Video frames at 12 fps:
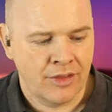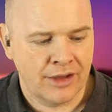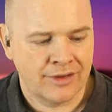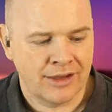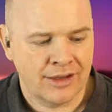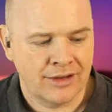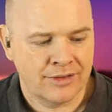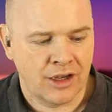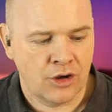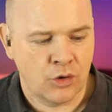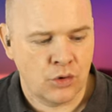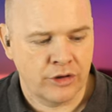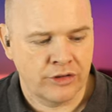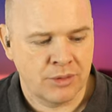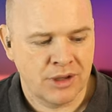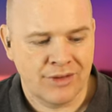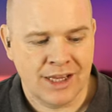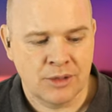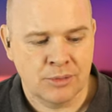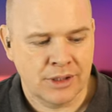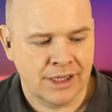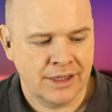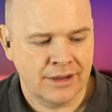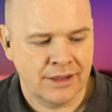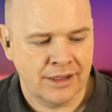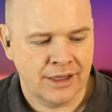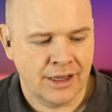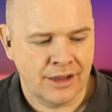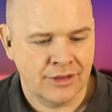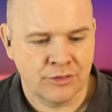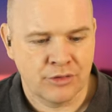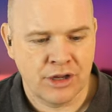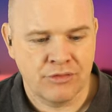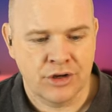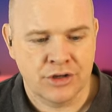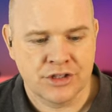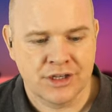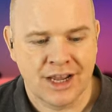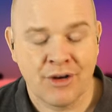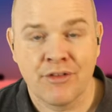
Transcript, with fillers: That is uh, all going to be available in the uh, the free version.